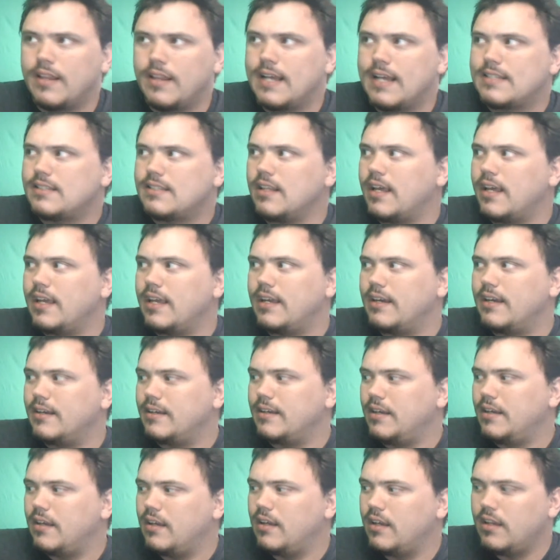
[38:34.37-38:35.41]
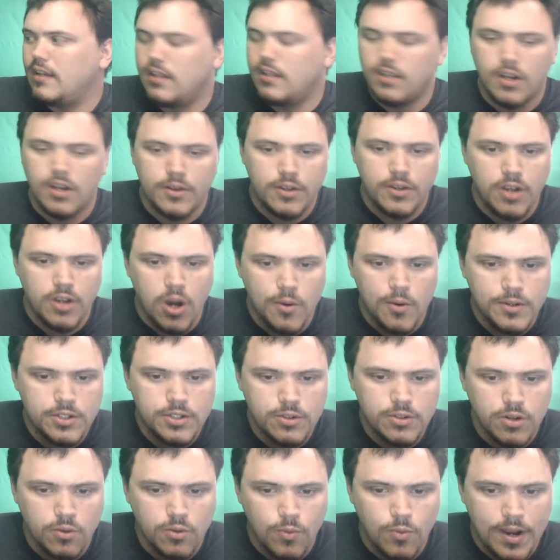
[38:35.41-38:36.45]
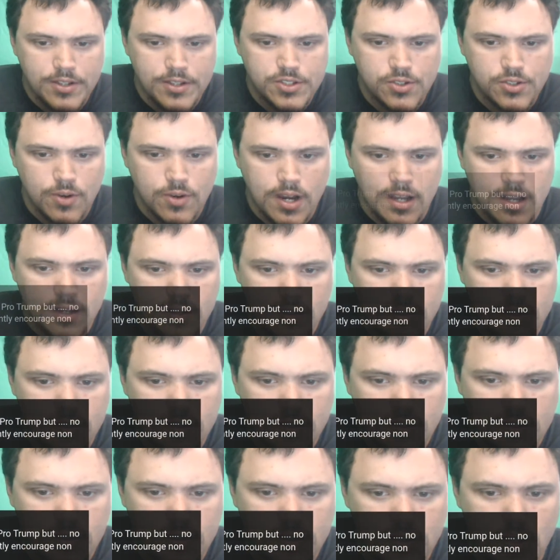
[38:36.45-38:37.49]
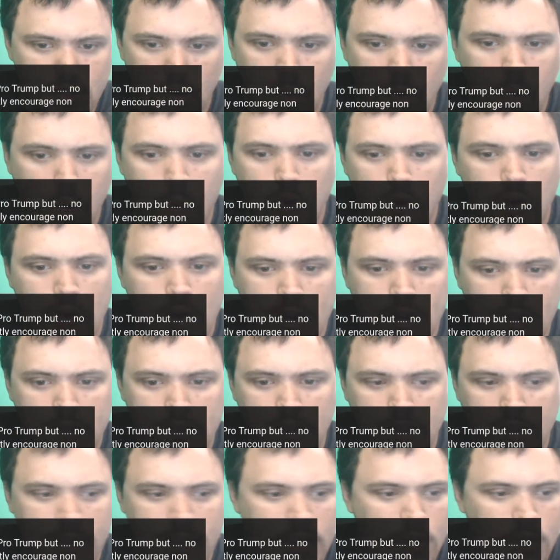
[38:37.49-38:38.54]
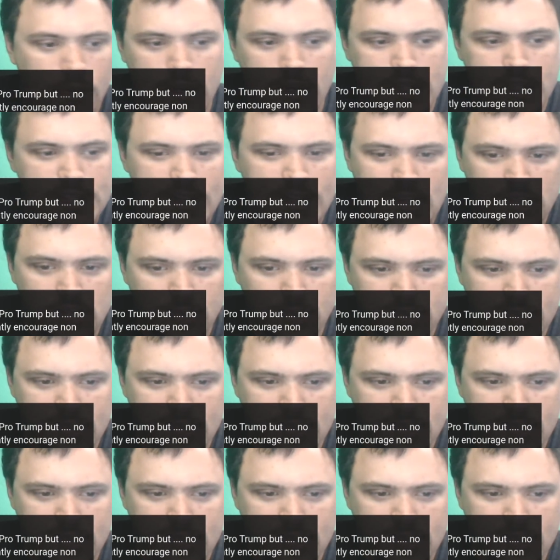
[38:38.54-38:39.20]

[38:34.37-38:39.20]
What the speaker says: That's like, you go into a restaurant, don't order anything, and then criticize what's